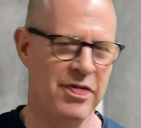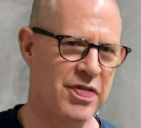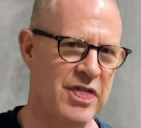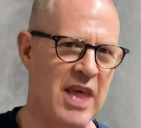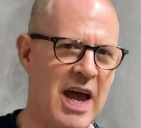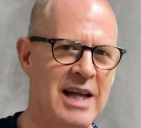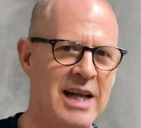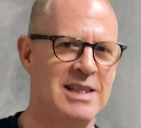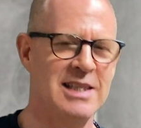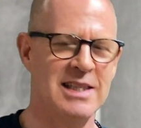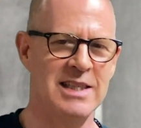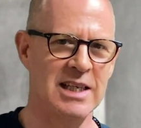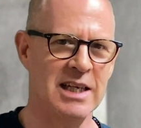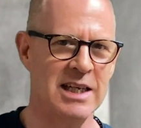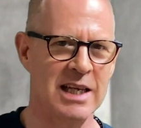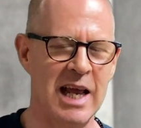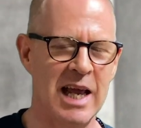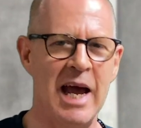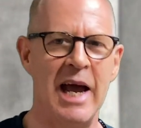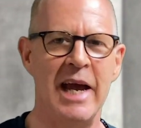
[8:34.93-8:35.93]
That's the
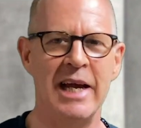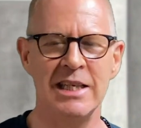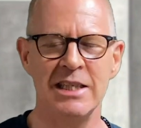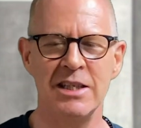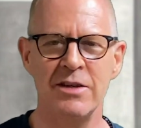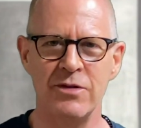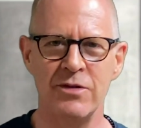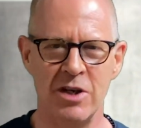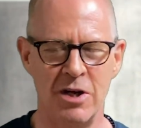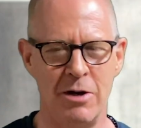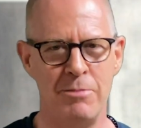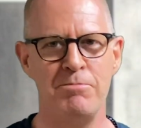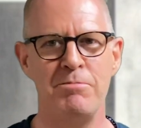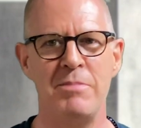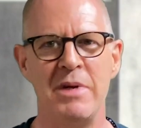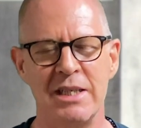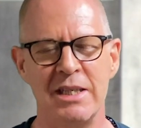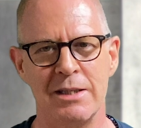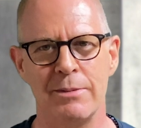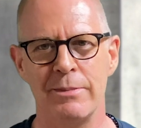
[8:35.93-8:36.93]
kind of
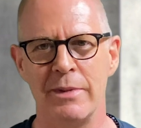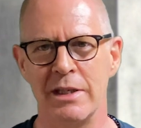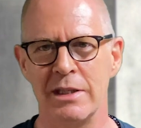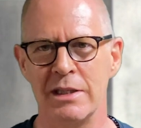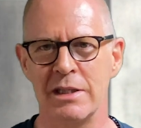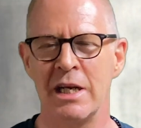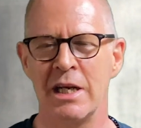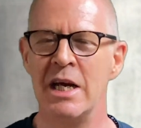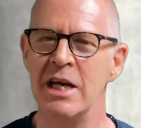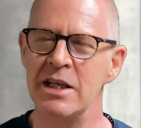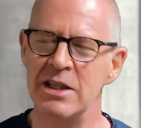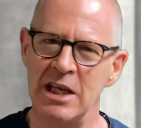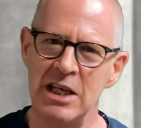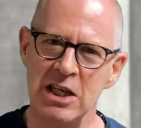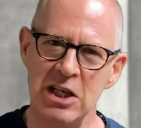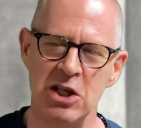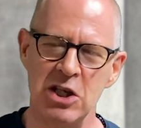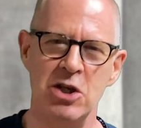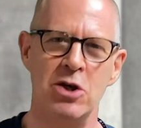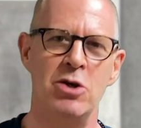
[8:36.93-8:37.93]
commitment that
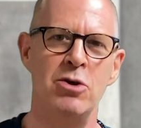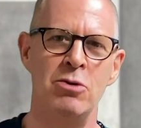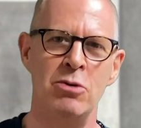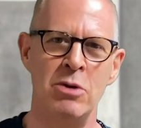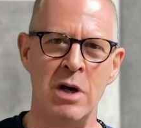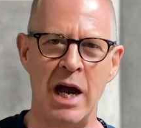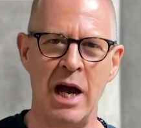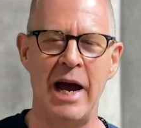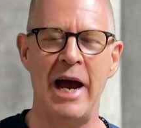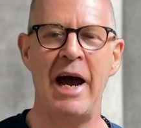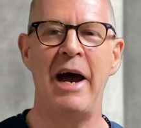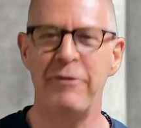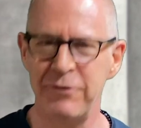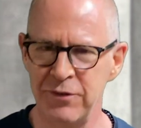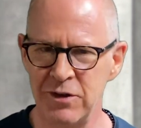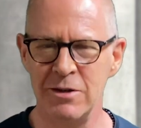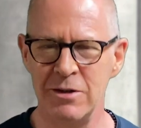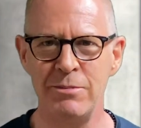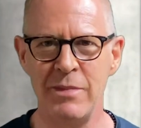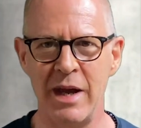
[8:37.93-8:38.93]
you
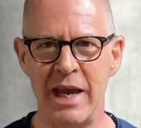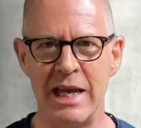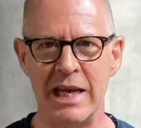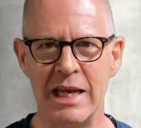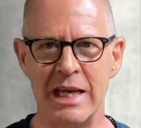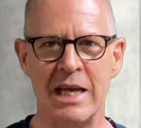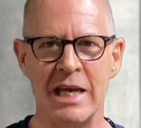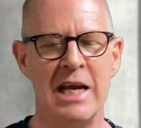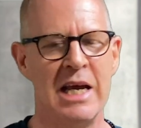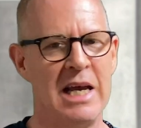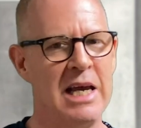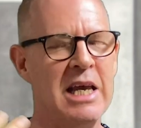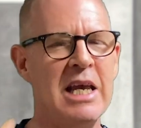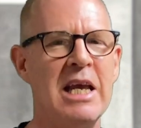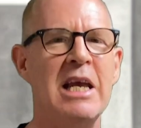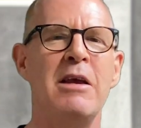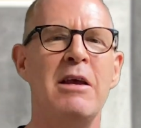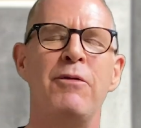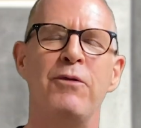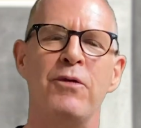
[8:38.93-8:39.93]
have to make
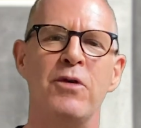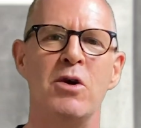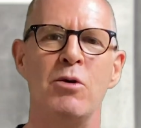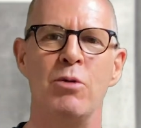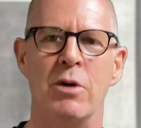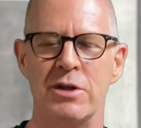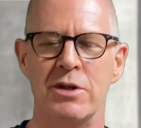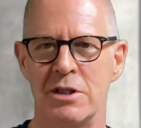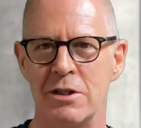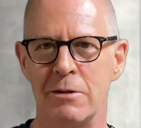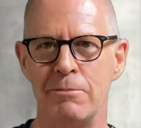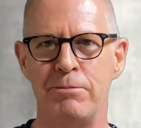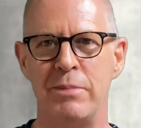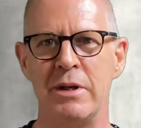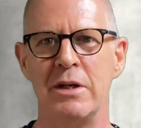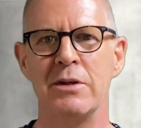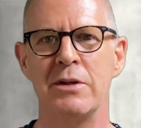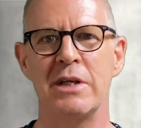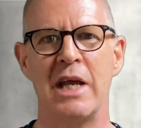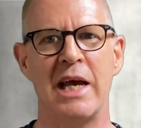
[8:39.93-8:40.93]
if you want to
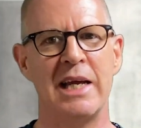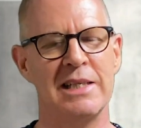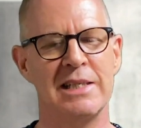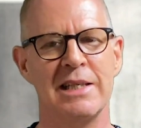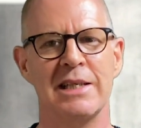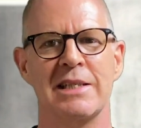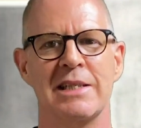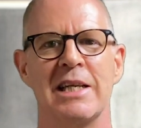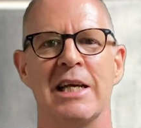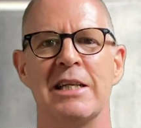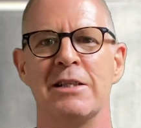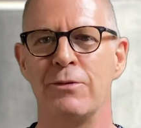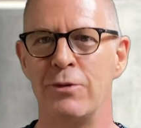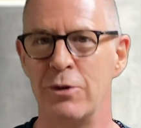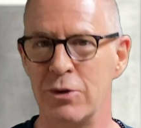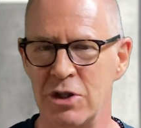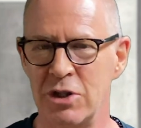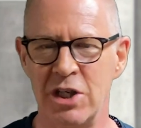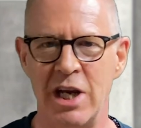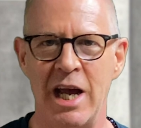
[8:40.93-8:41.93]
build a
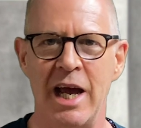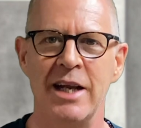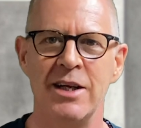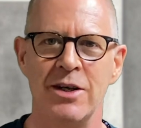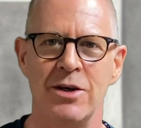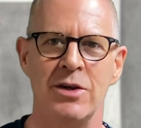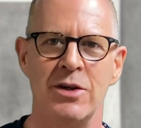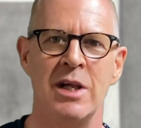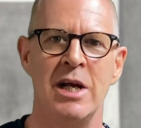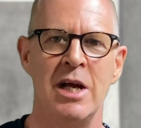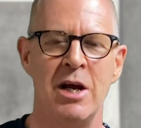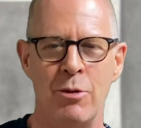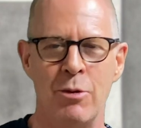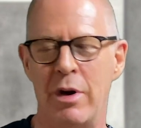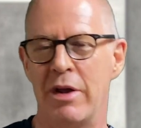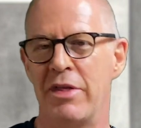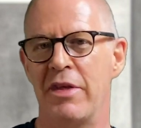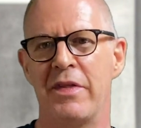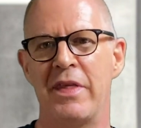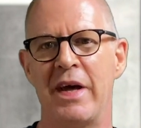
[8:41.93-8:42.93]
successful channel,
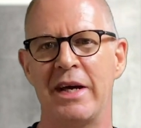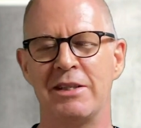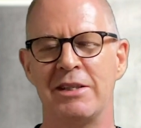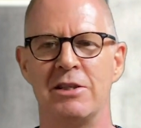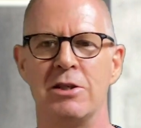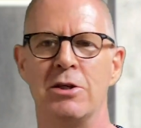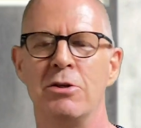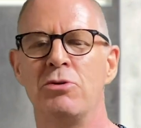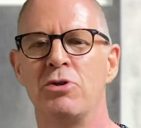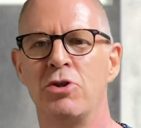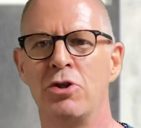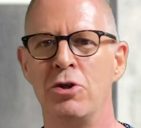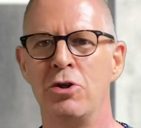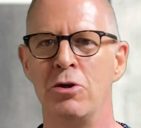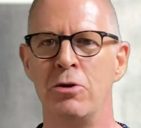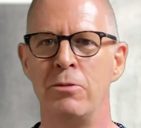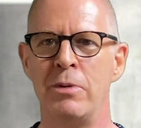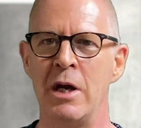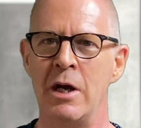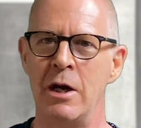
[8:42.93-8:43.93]
whether that's
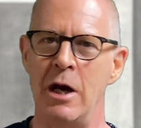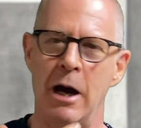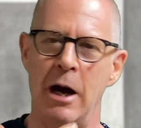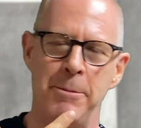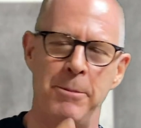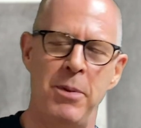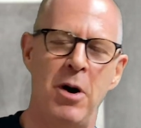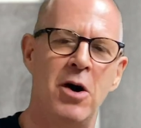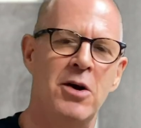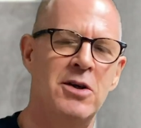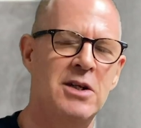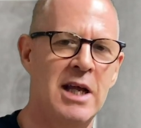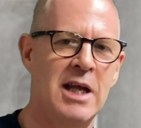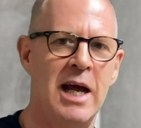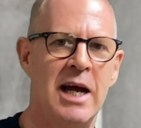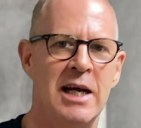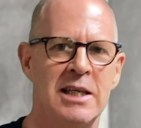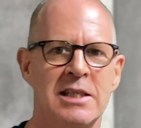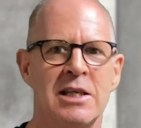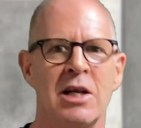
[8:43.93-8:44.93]
YouTube, a
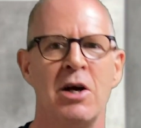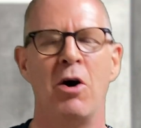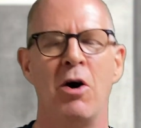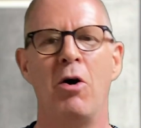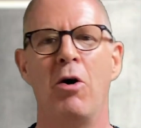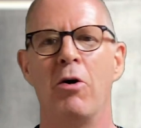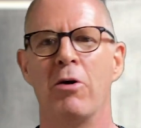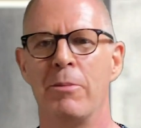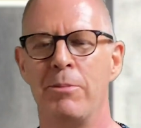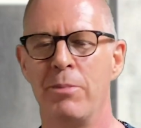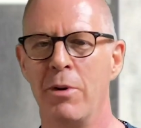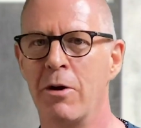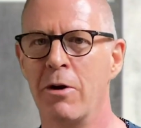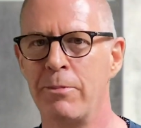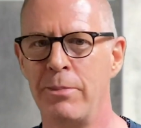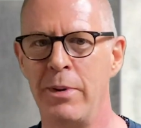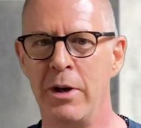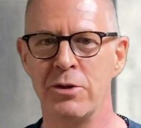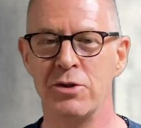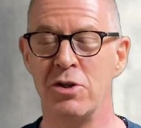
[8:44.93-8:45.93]
podcast, or a
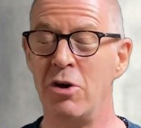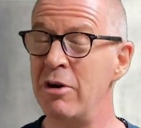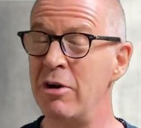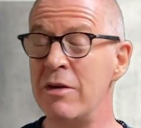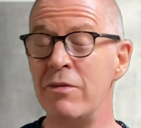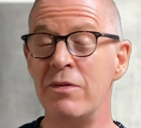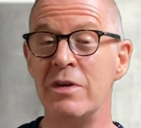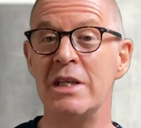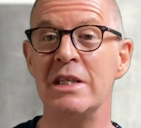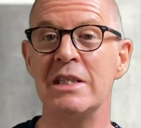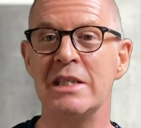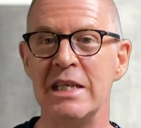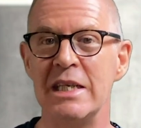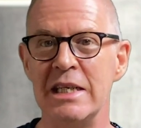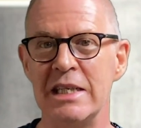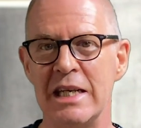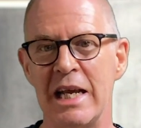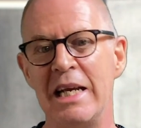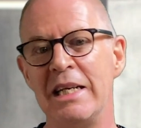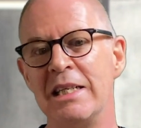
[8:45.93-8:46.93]
blog post, or even
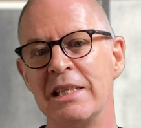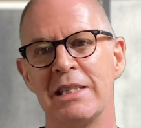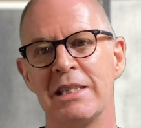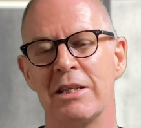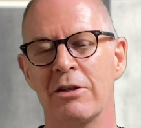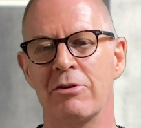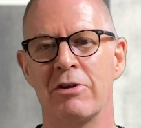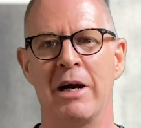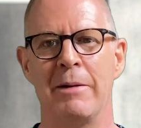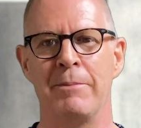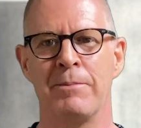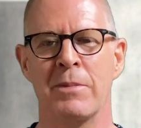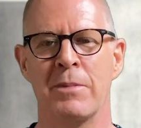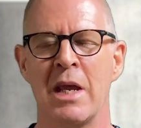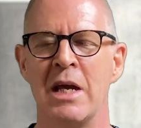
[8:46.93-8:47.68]
indeed Instagram.